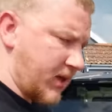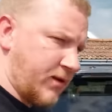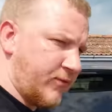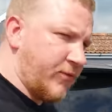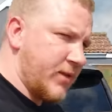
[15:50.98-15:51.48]

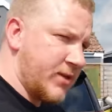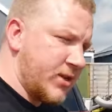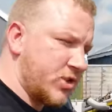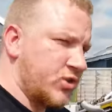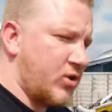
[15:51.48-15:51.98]
if
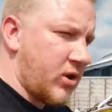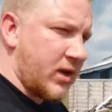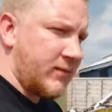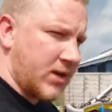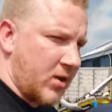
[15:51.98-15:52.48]
this
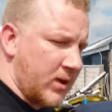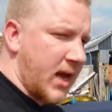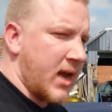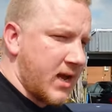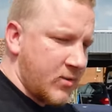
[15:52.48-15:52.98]
drives
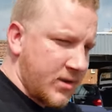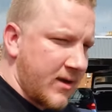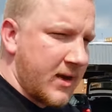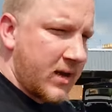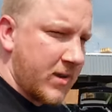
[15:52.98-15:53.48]
okay
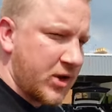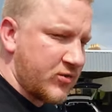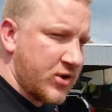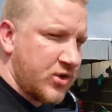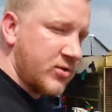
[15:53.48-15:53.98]
without any
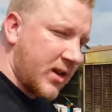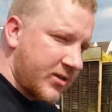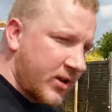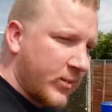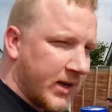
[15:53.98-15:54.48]
major issues, I
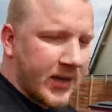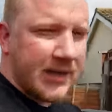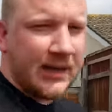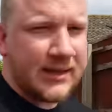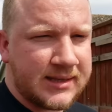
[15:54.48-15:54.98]
think we can
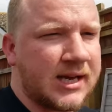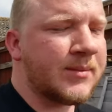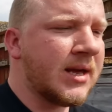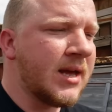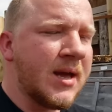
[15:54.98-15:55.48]
clean this up,
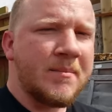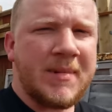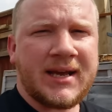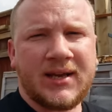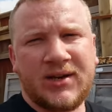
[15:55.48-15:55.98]

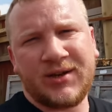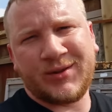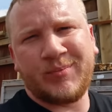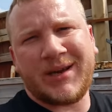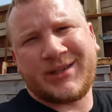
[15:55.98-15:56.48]
make it look
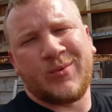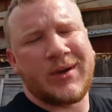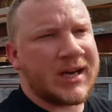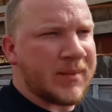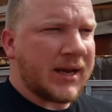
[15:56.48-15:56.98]
the best that
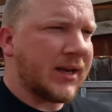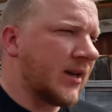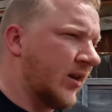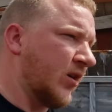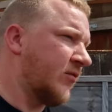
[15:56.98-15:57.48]
we're going to make
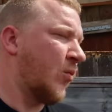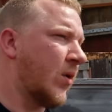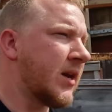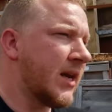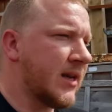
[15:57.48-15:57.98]
it look for
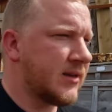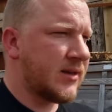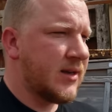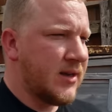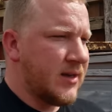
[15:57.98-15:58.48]
what it
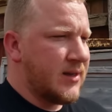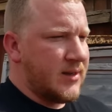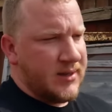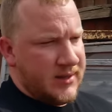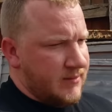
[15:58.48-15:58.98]
is.
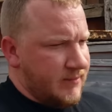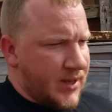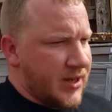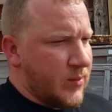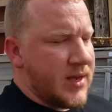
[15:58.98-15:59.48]
I
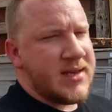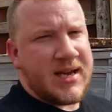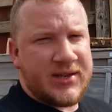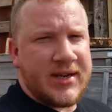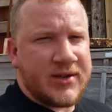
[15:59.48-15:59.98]
think we can
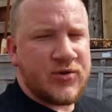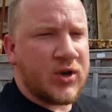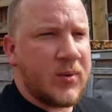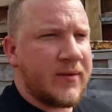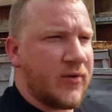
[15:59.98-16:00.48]
get
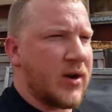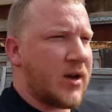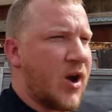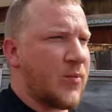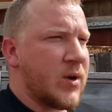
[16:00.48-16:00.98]
600 quid for it,
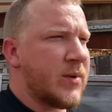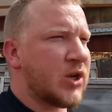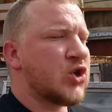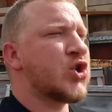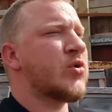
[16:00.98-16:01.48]
can't we? We
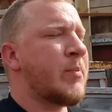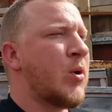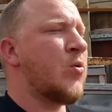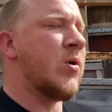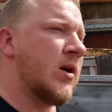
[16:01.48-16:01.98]
can
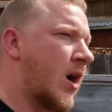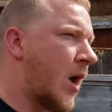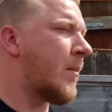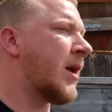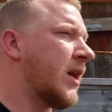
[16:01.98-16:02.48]
triple
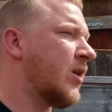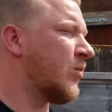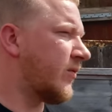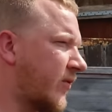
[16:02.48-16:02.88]
our money with